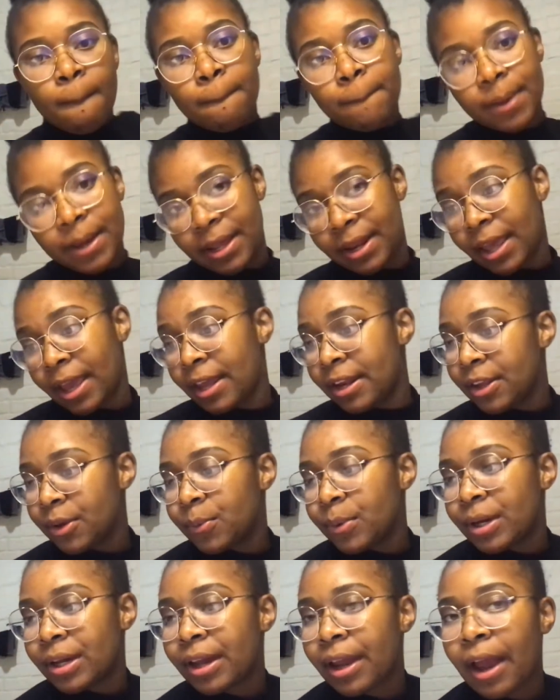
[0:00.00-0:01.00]
But
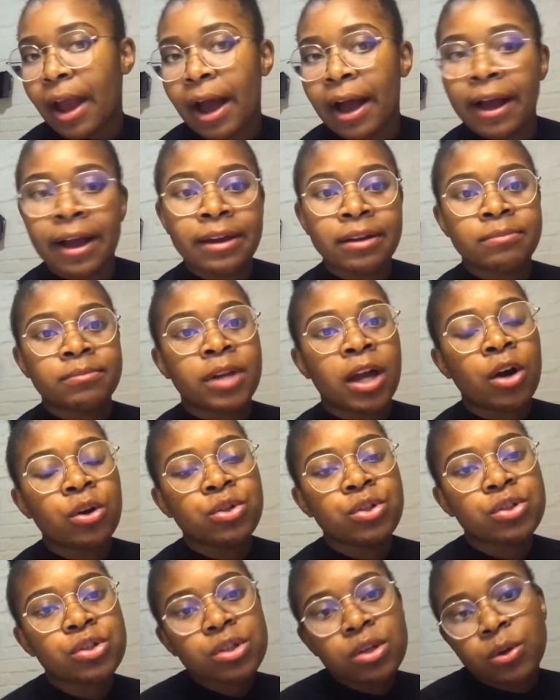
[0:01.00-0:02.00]
anyway, I am now
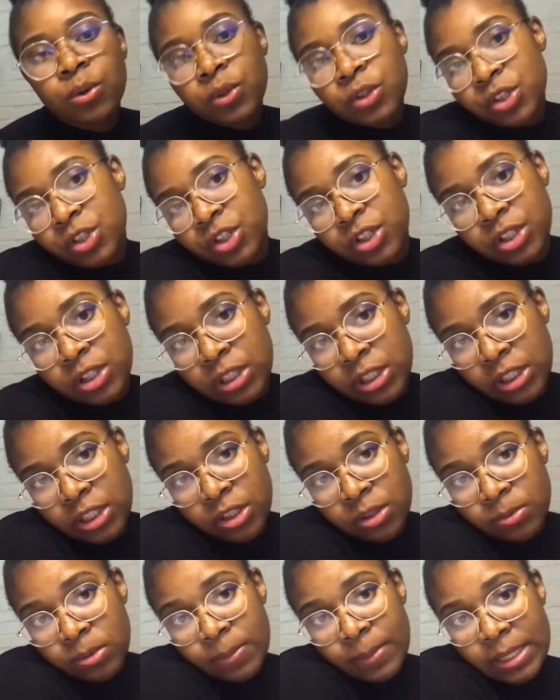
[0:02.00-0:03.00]
just going to
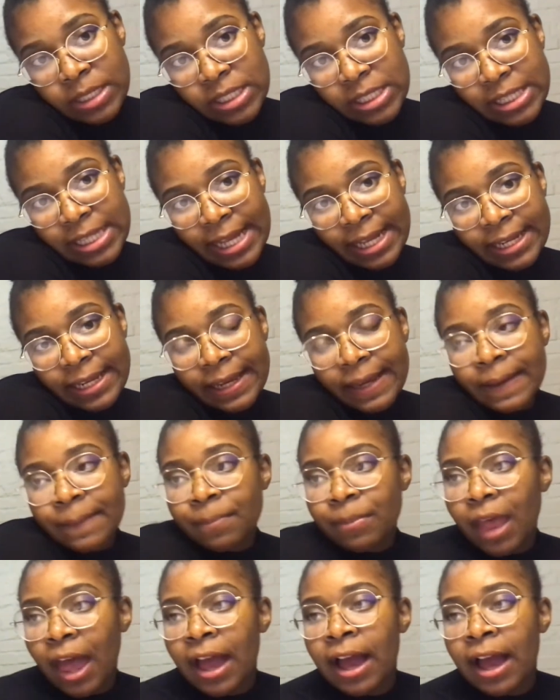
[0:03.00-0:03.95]
continue with my studying